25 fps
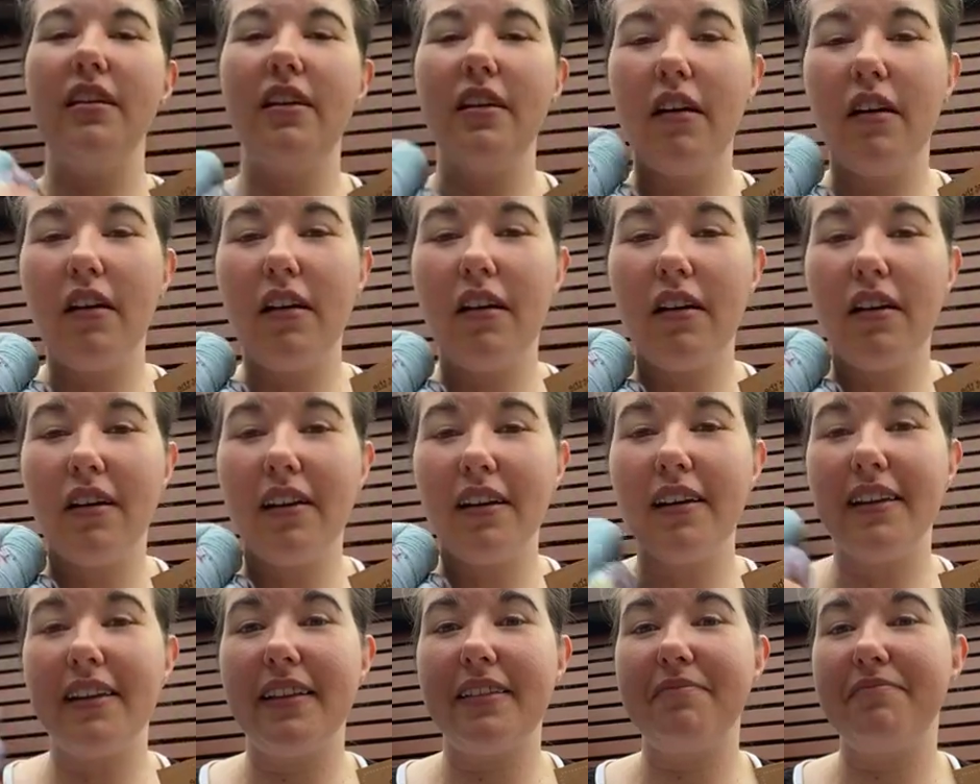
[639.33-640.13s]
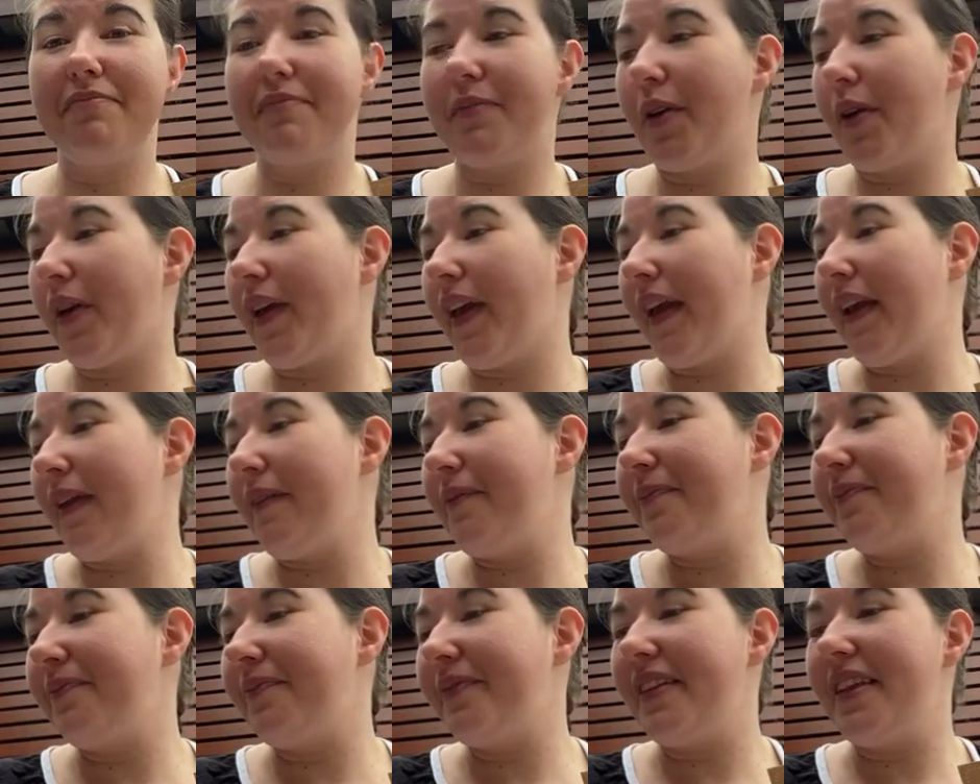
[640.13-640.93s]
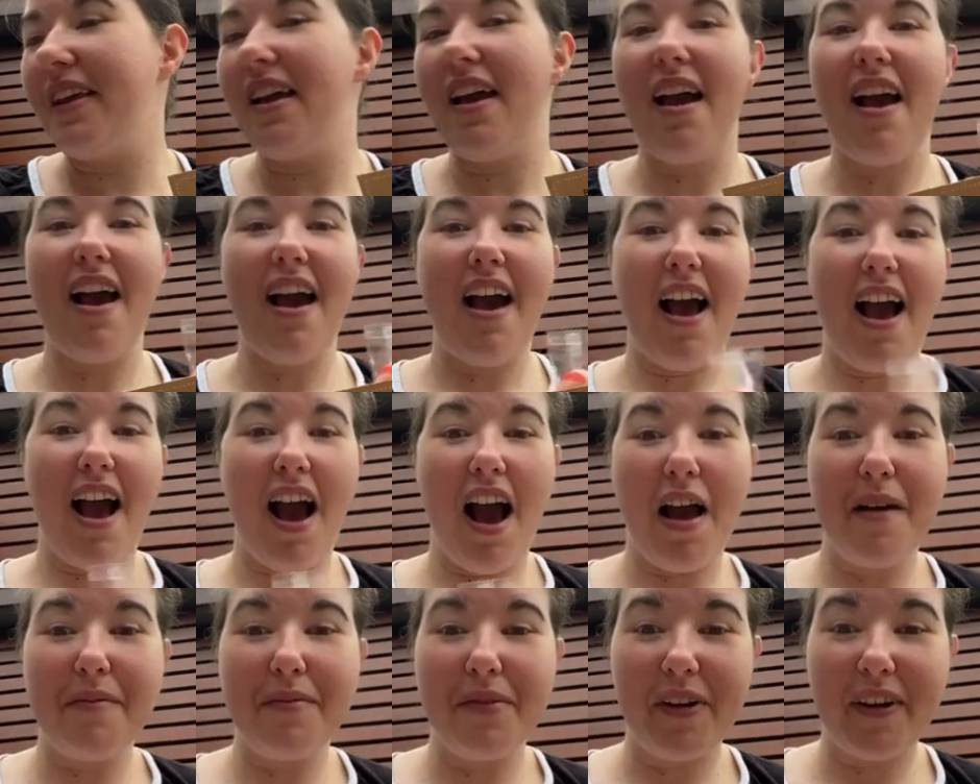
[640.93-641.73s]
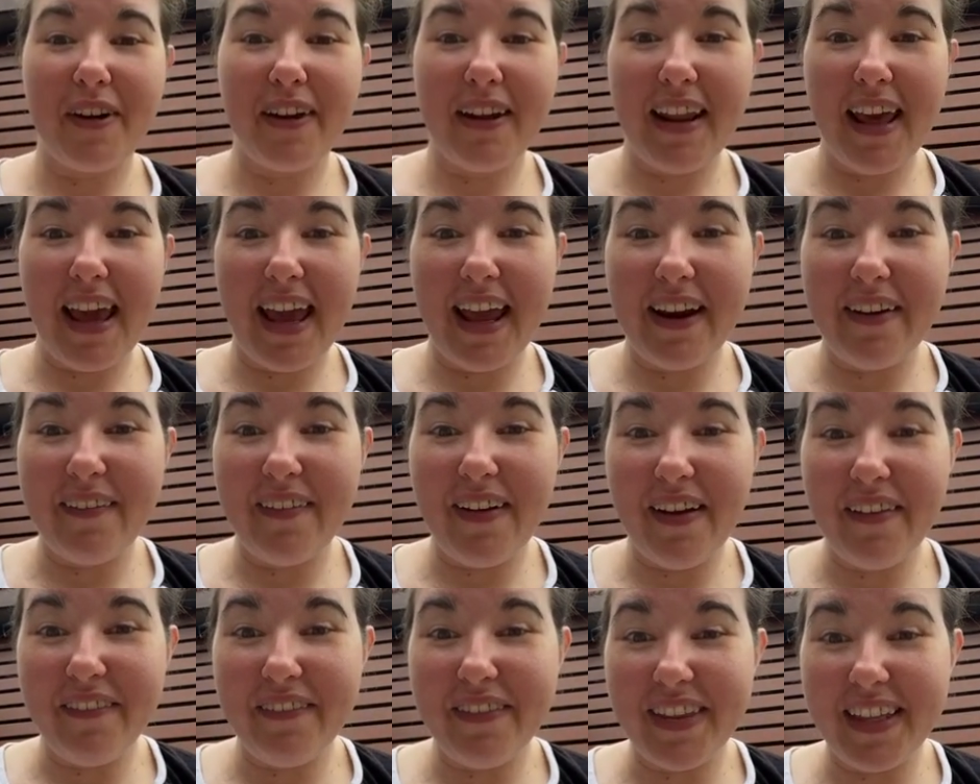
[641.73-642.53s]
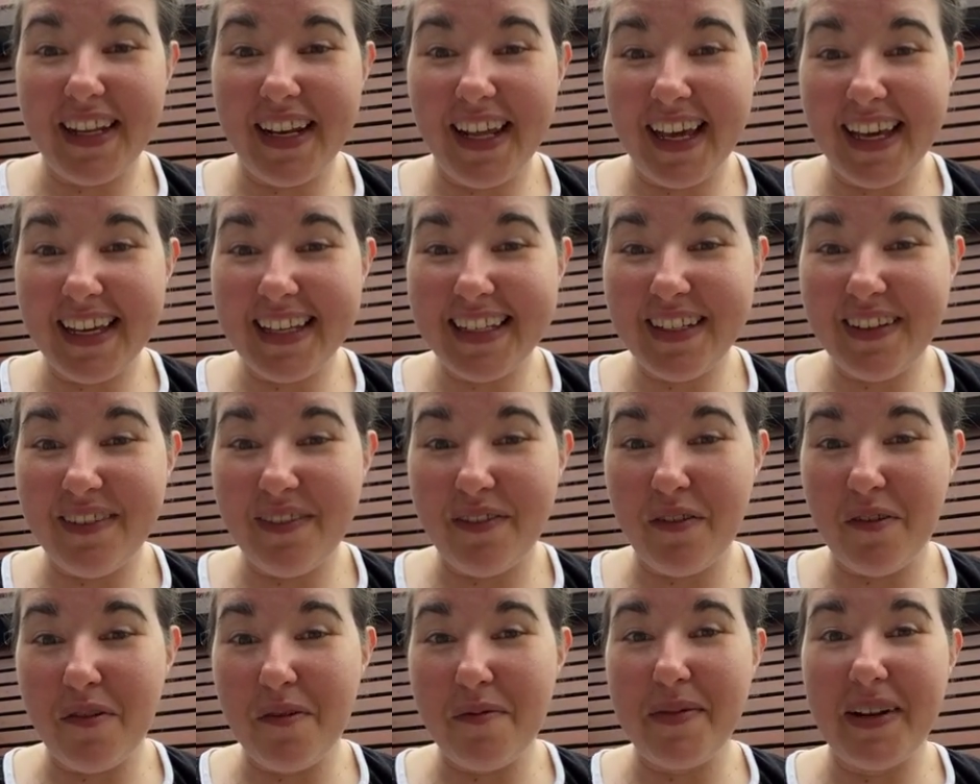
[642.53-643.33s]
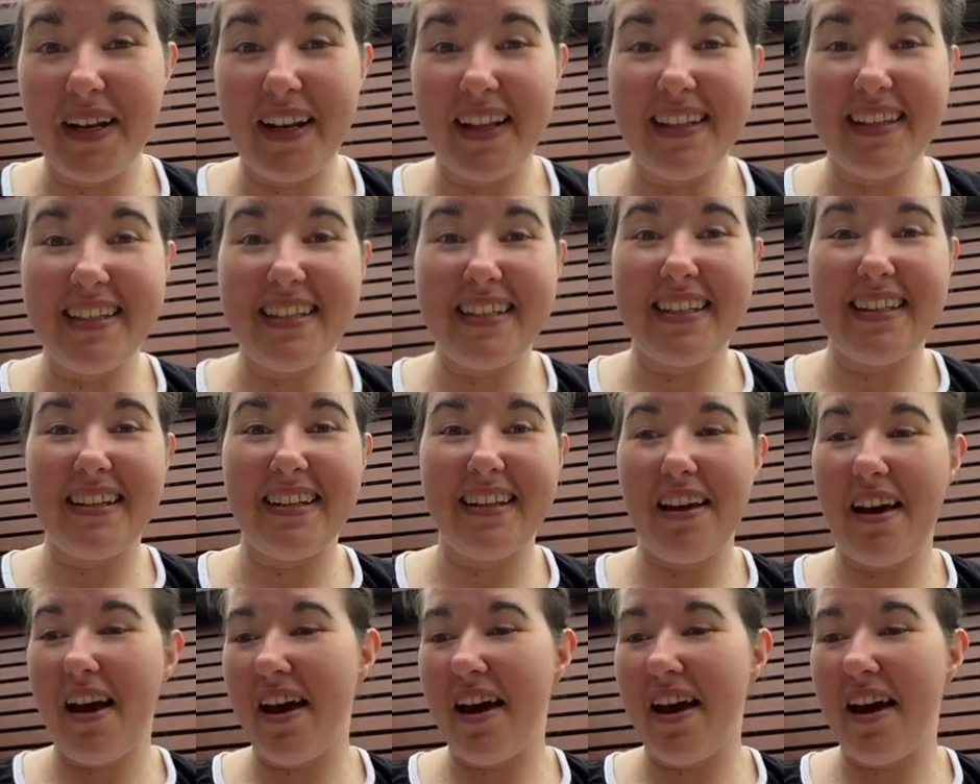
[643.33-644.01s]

Oh, okay. I'm not going to hang around for the next 4 minutes.